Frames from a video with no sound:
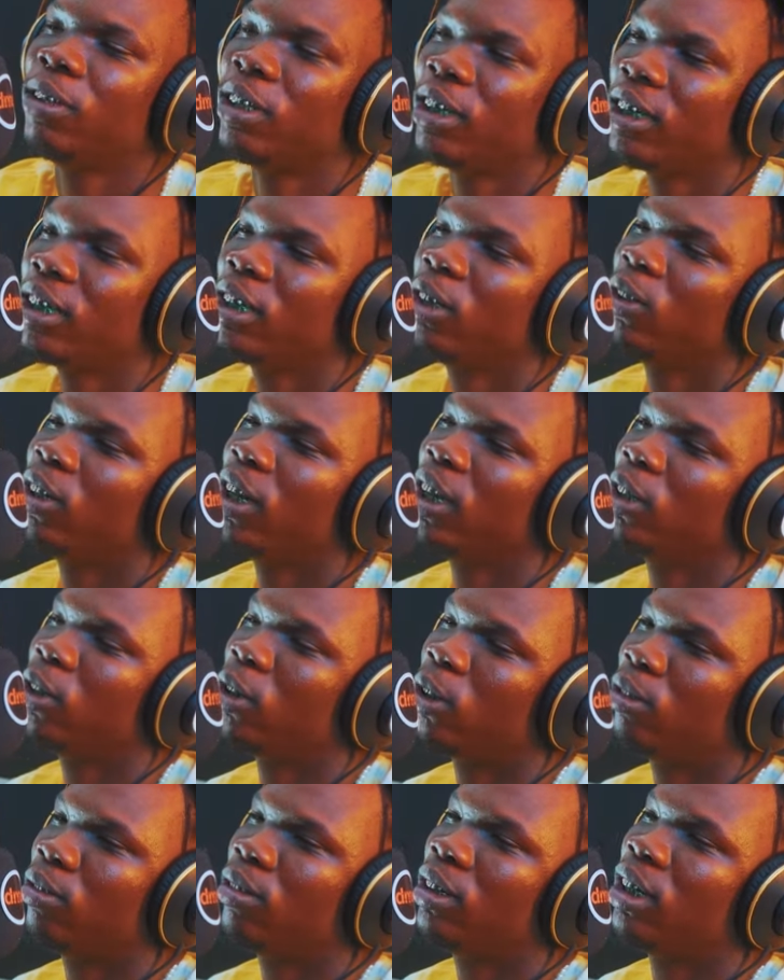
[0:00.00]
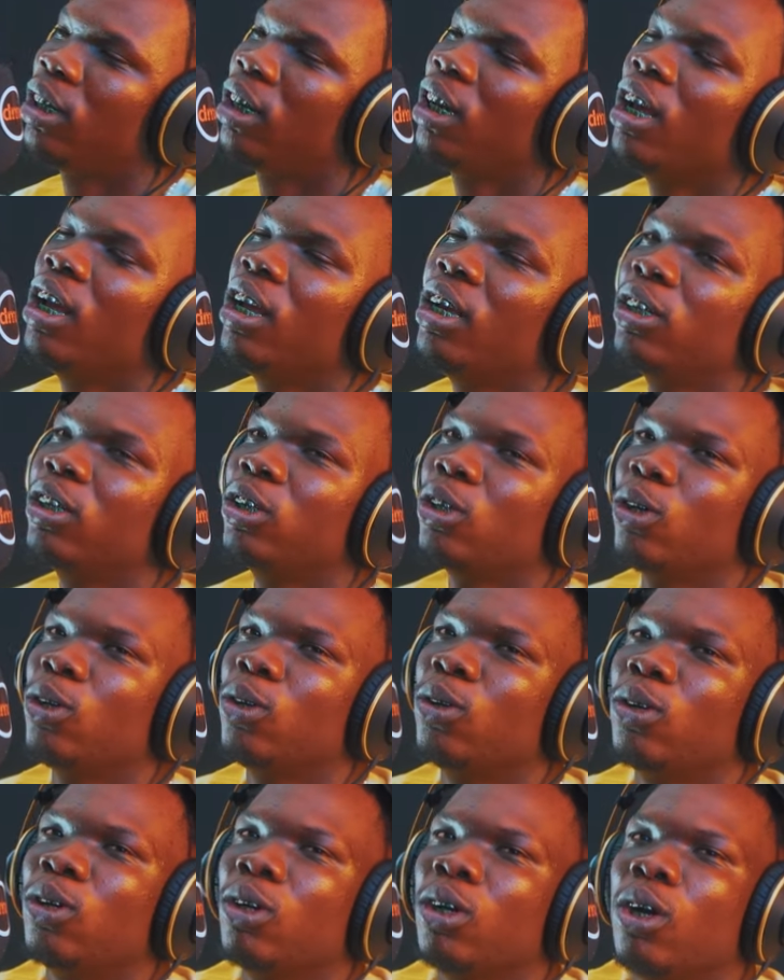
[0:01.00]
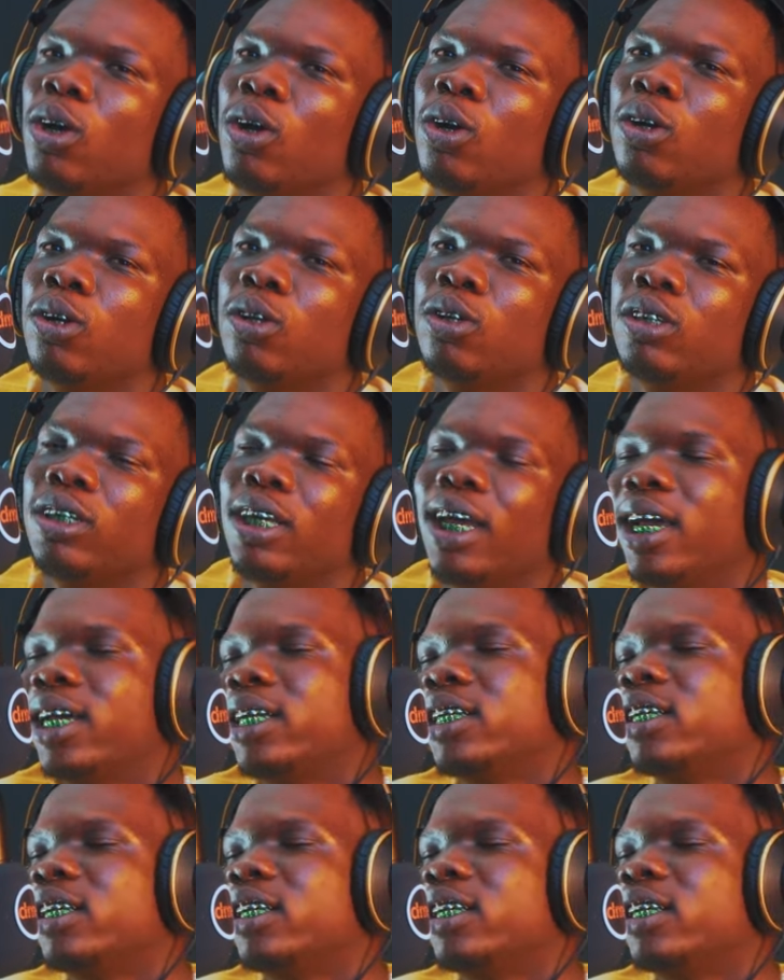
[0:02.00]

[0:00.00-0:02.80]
friends that do that sort okay. of thing. So, yeah,